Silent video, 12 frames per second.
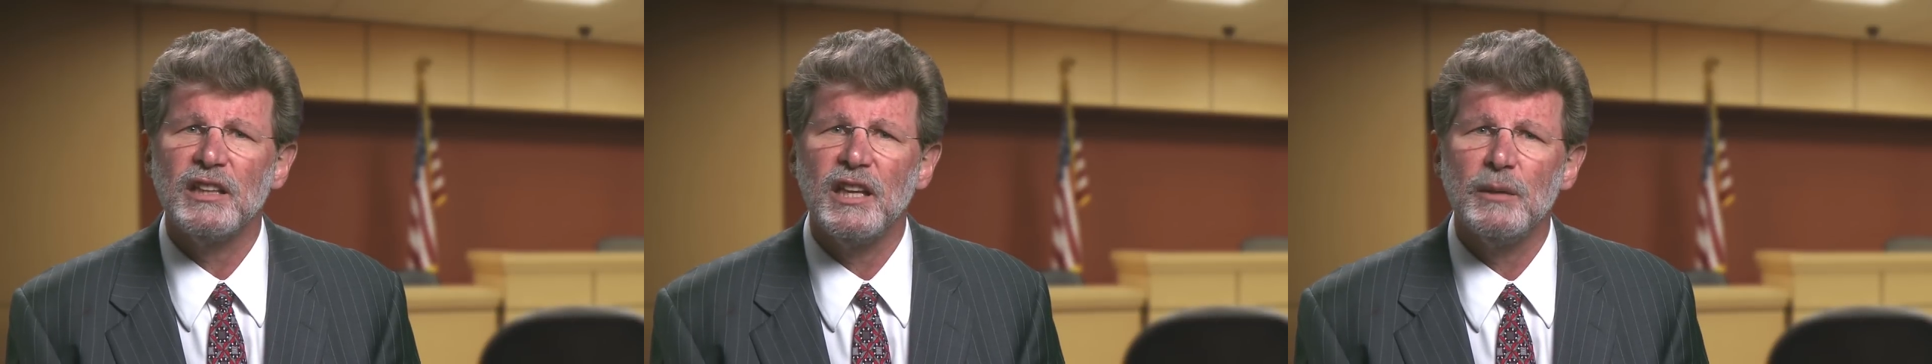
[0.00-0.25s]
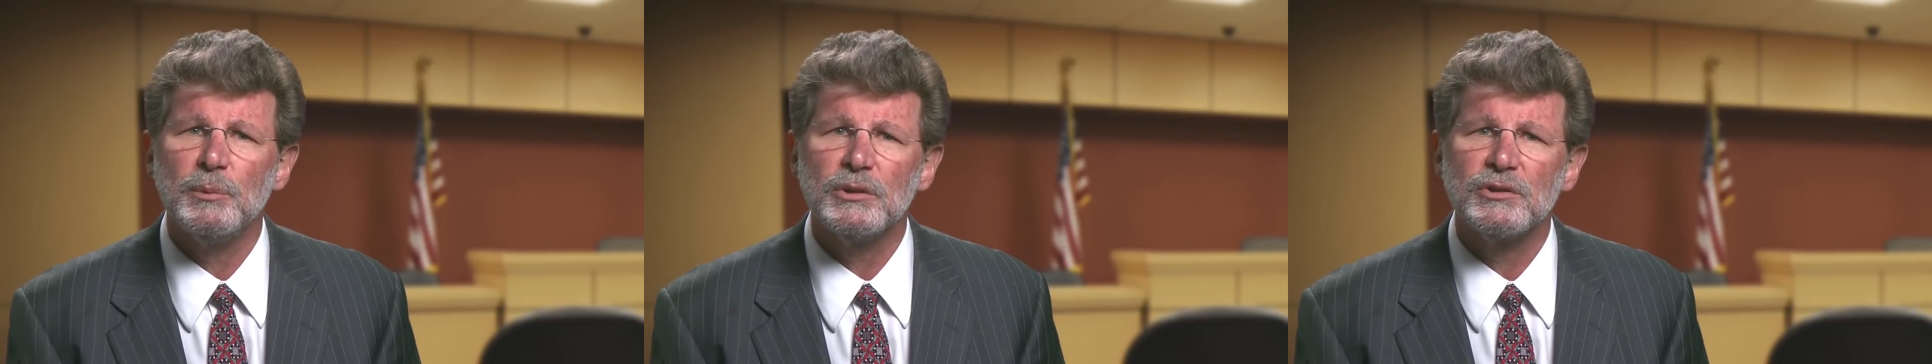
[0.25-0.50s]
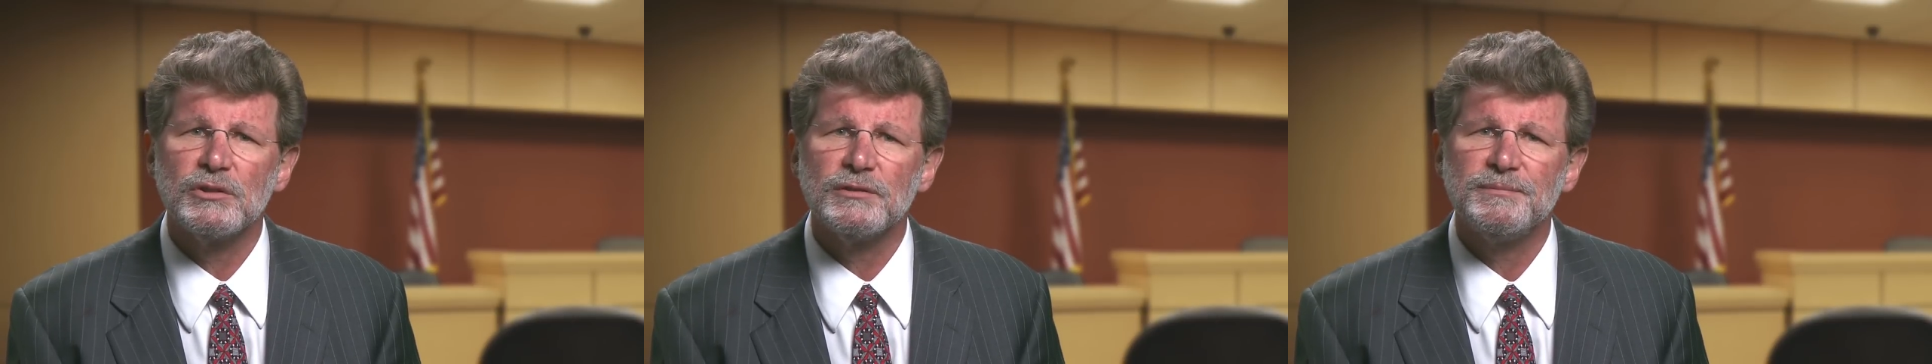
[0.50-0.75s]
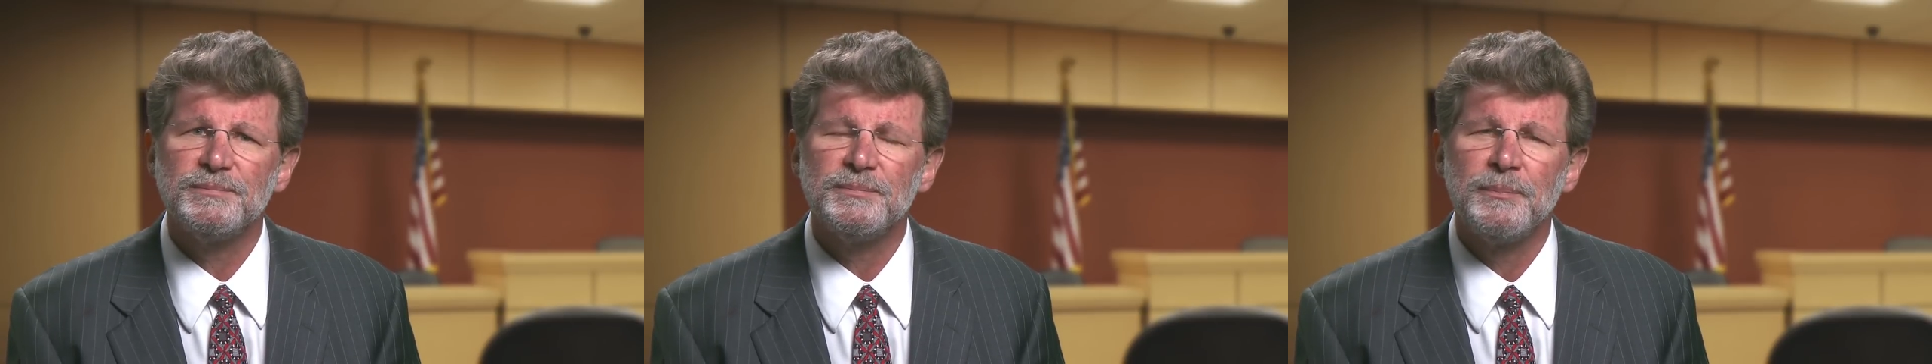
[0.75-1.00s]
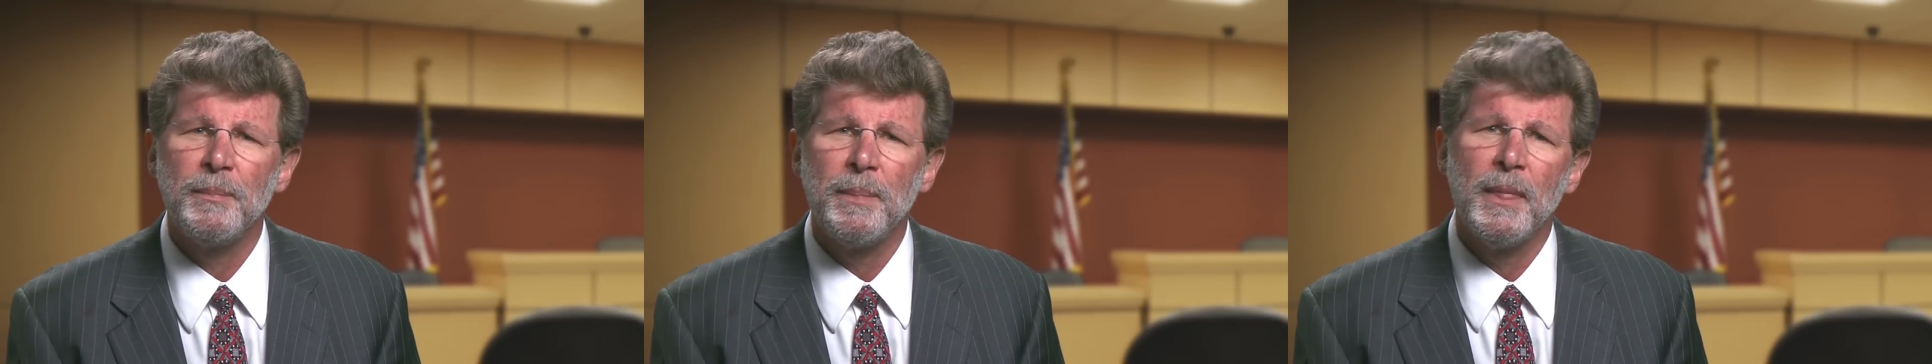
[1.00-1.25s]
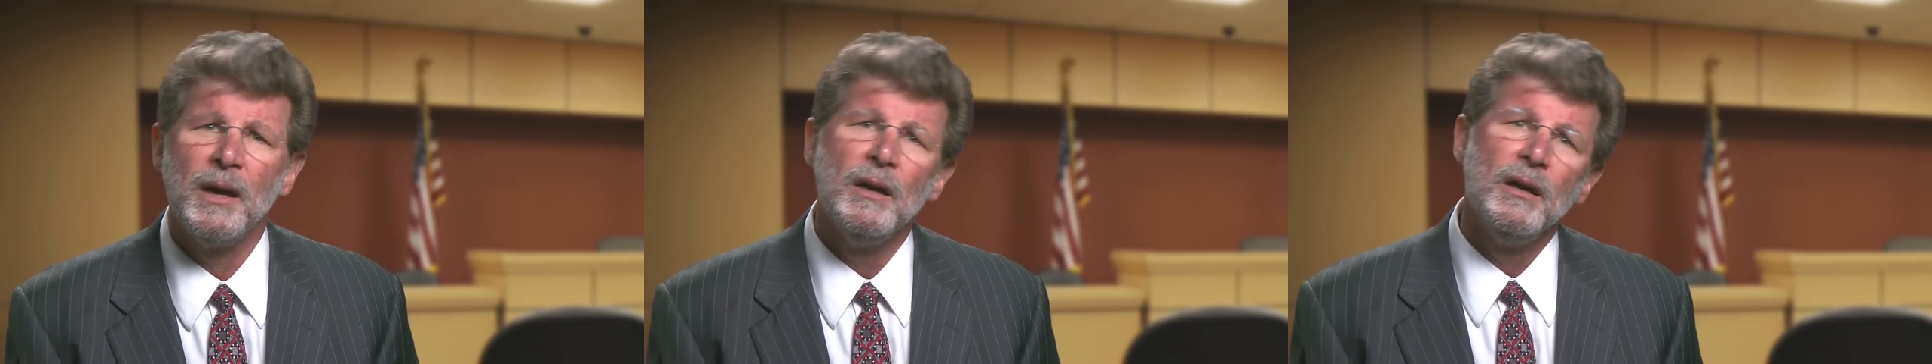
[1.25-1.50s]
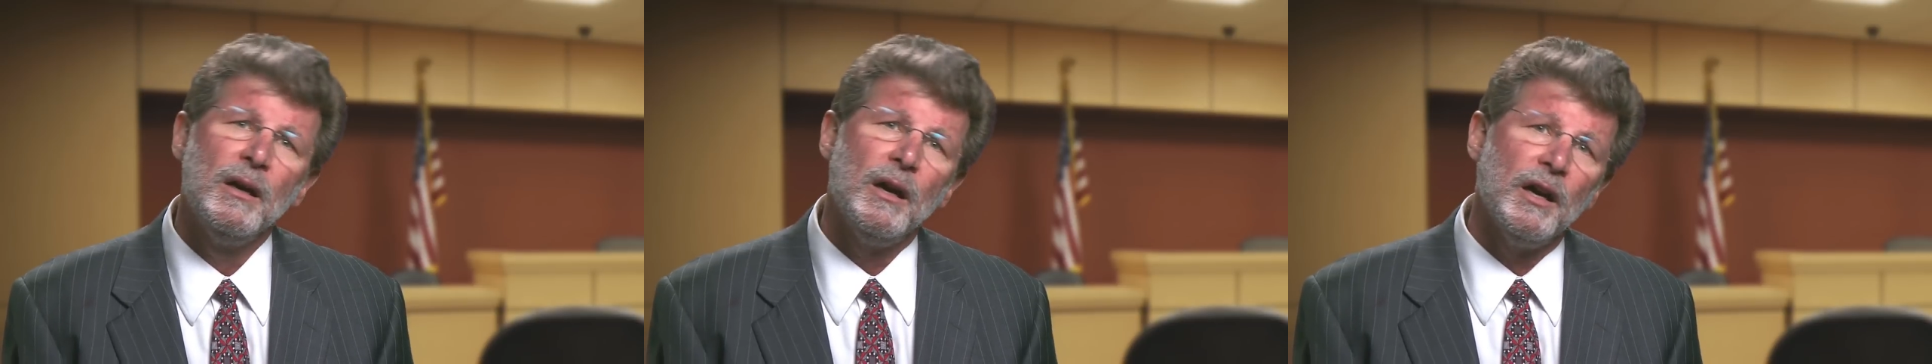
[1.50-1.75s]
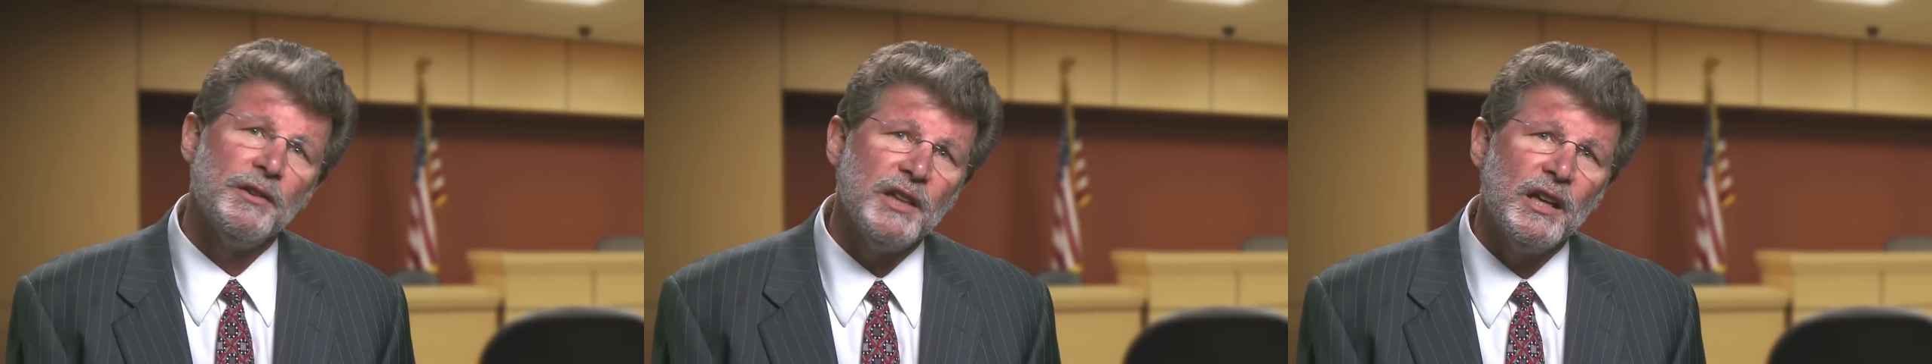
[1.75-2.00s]
cables.
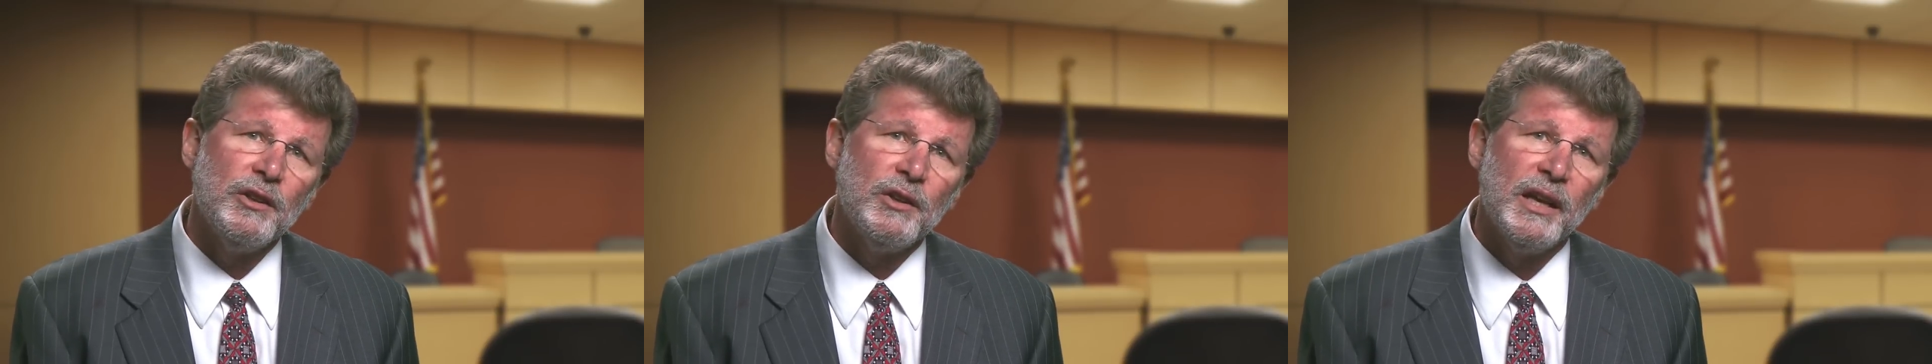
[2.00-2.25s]
On the other